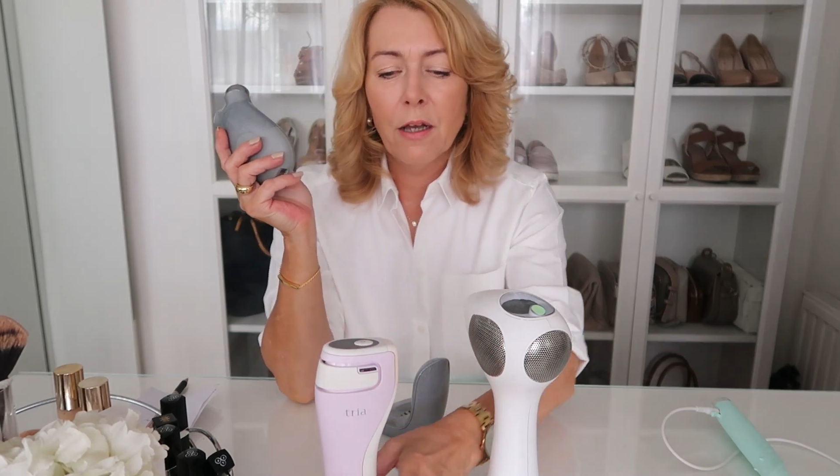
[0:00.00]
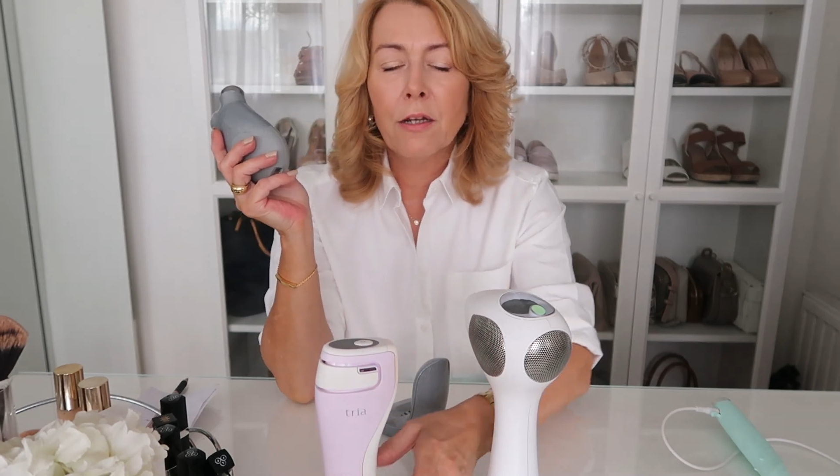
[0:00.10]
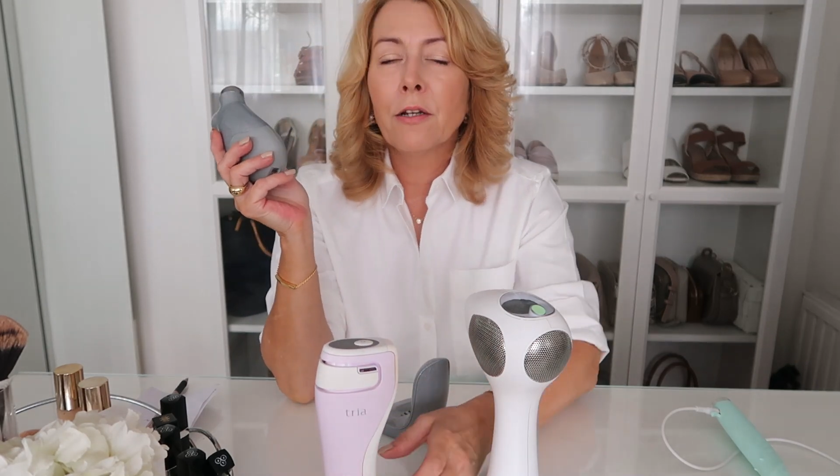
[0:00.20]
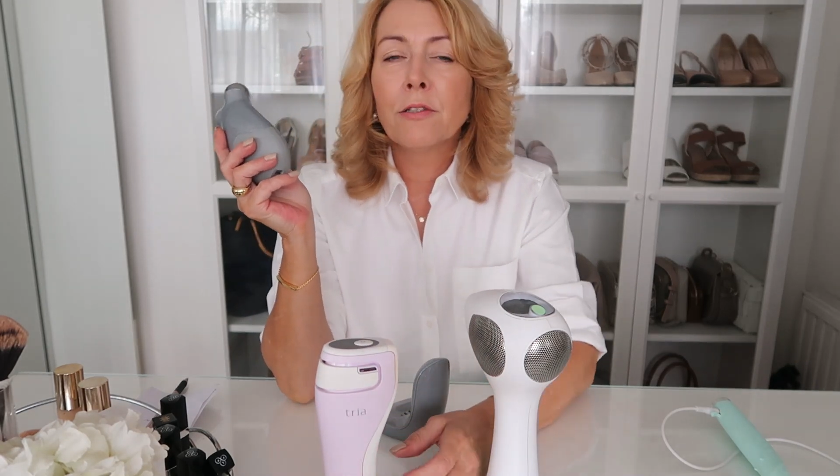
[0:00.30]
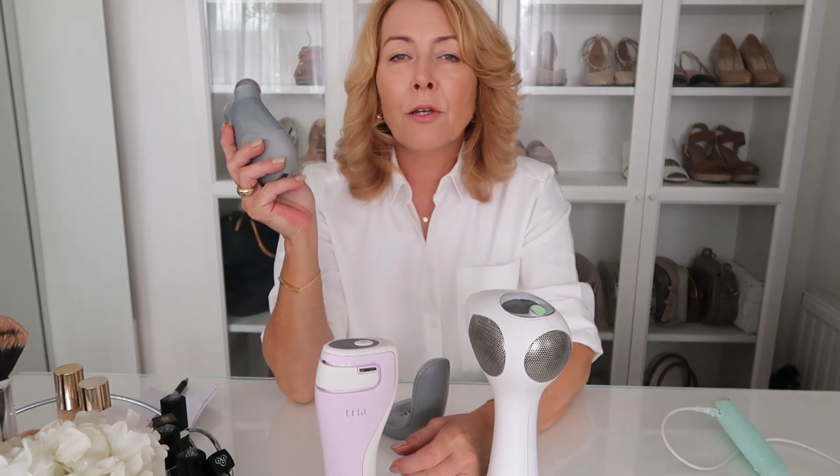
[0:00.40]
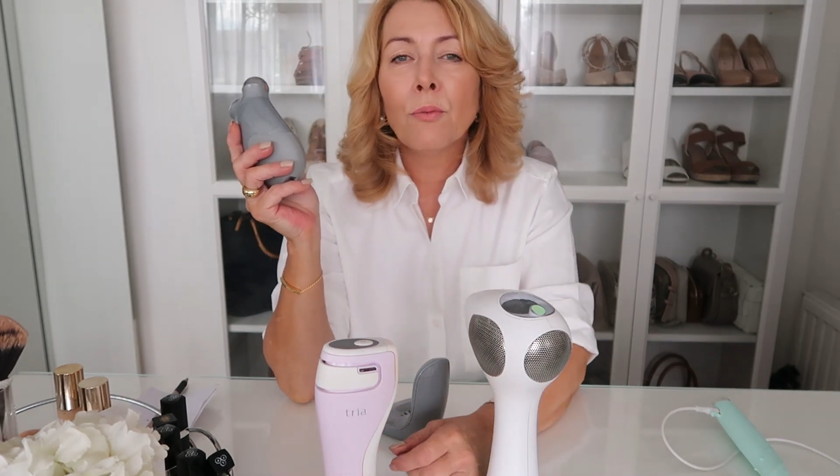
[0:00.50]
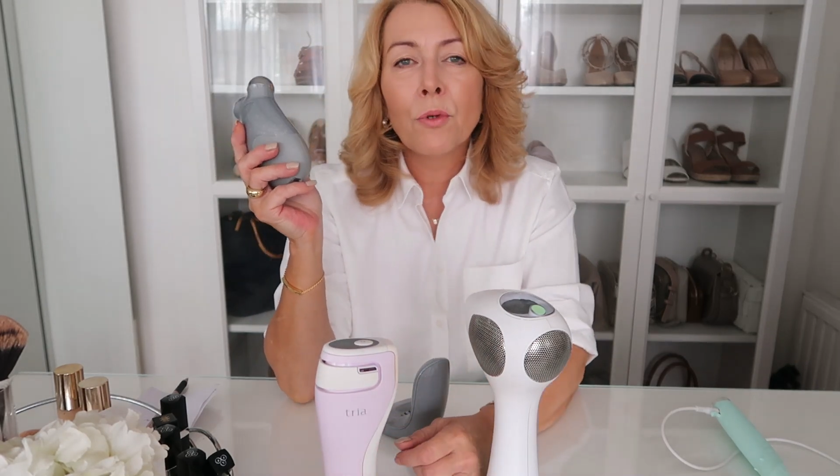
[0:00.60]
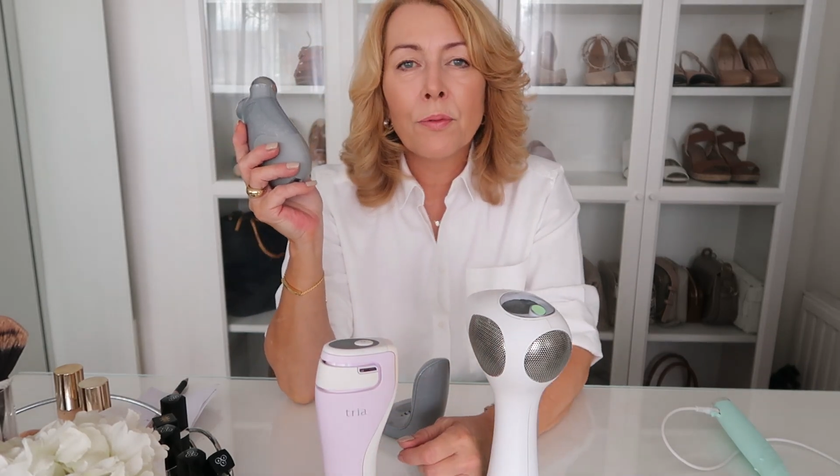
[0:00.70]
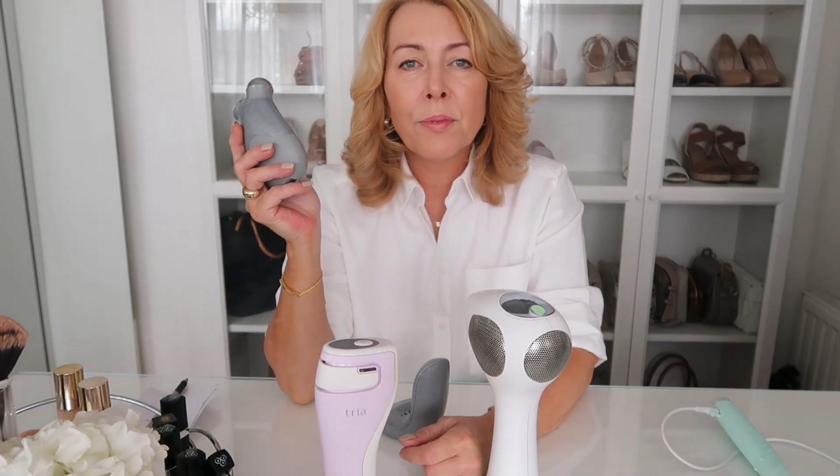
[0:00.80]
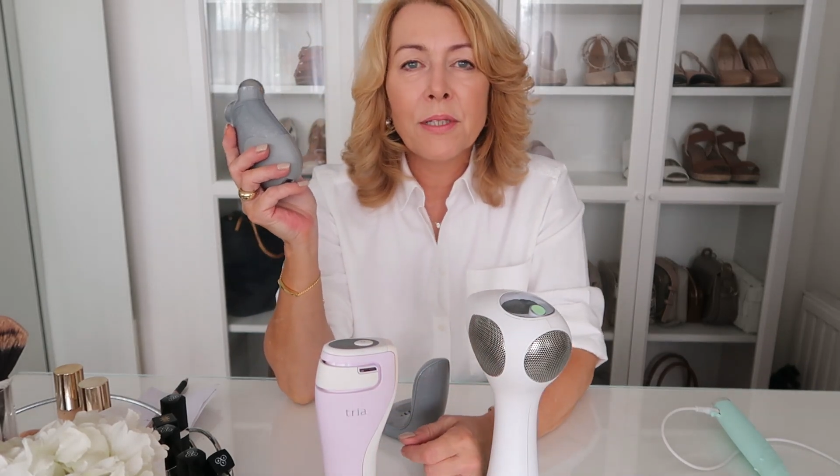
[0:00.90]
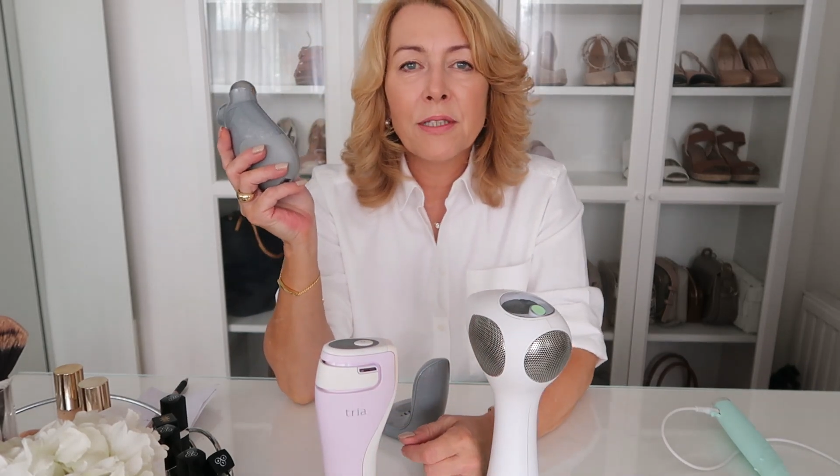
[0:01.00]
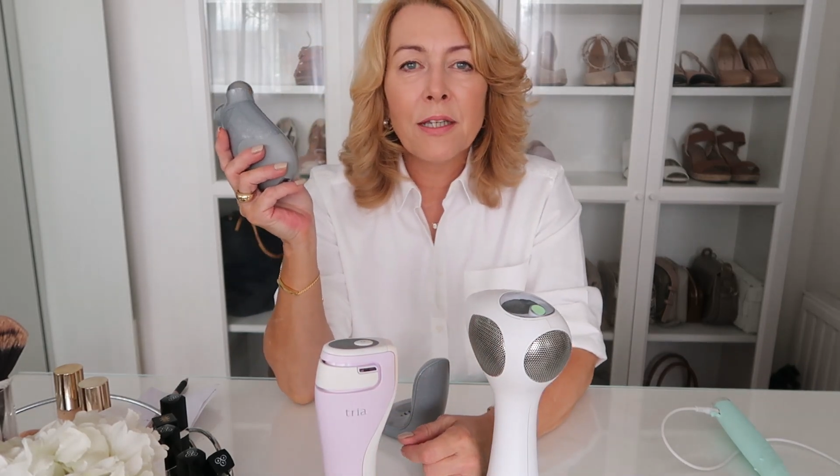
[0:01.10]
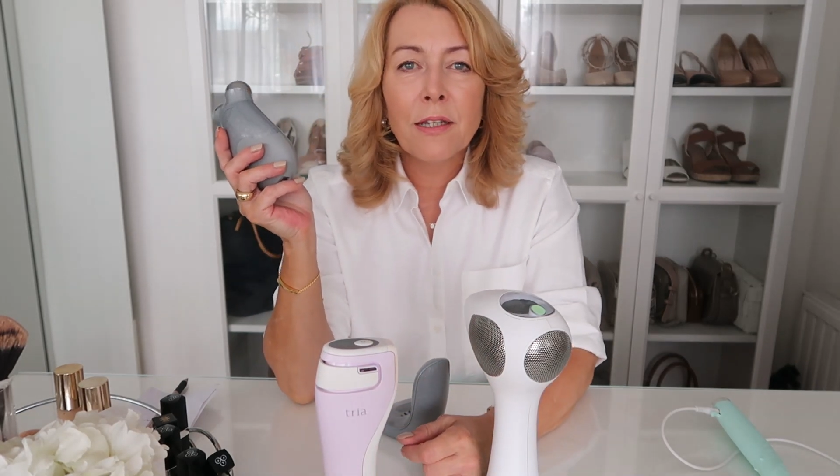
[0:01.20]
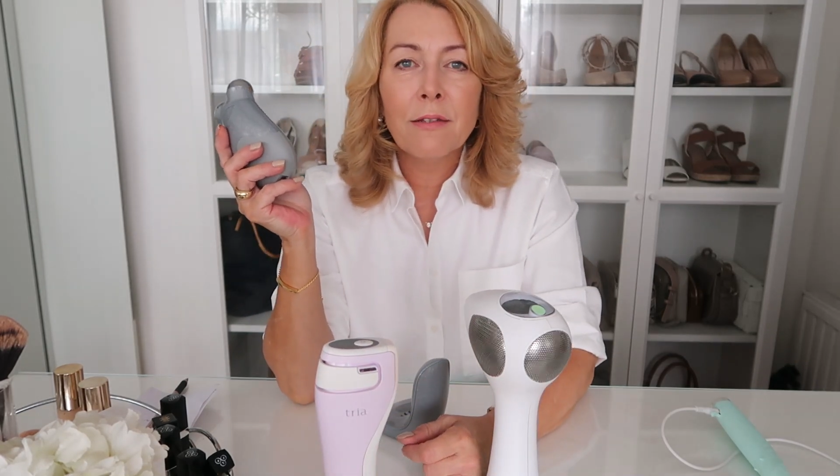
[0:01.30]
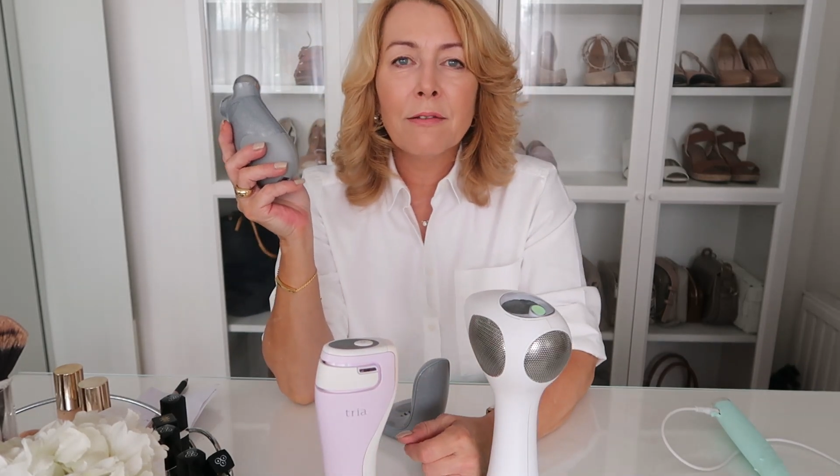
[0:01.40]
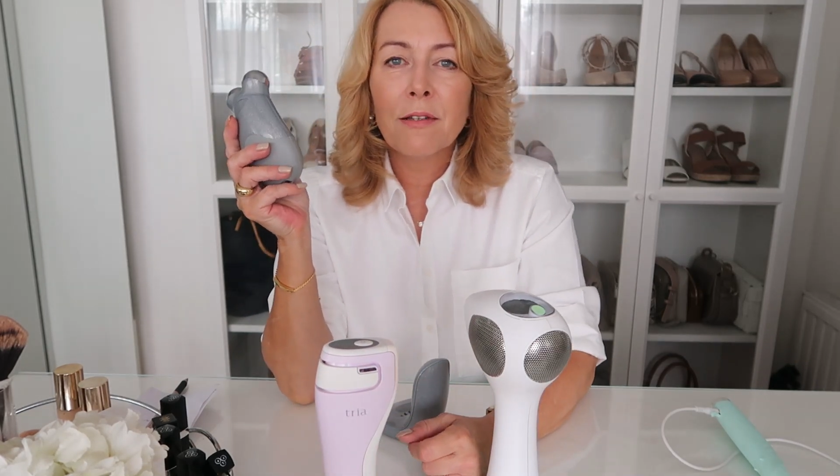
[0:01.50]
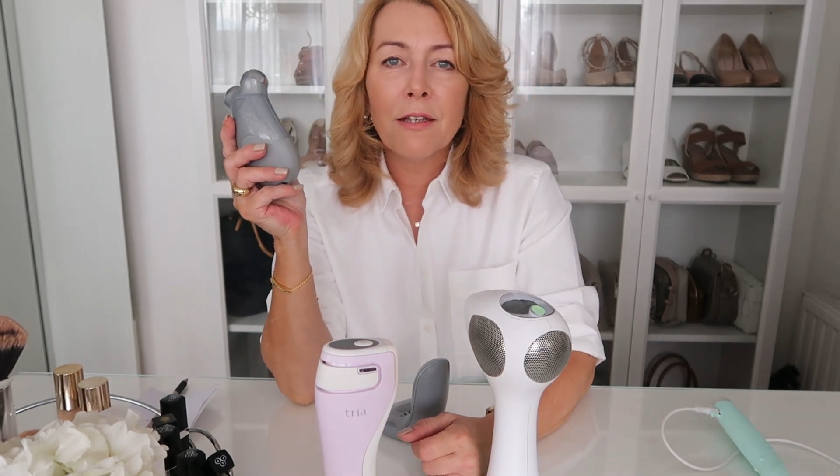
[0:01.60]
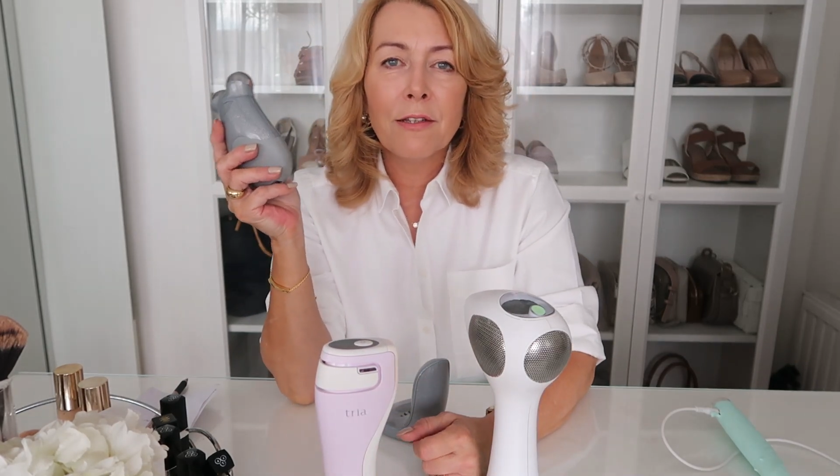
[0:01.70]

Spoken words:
and I don't want to be sitting